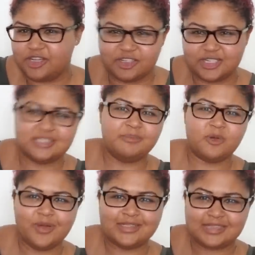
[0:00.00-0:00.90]
You're just number
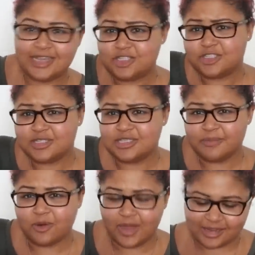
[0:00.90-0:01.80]
one, Sag. You're just
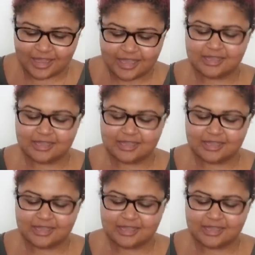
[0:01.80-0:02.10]
number one.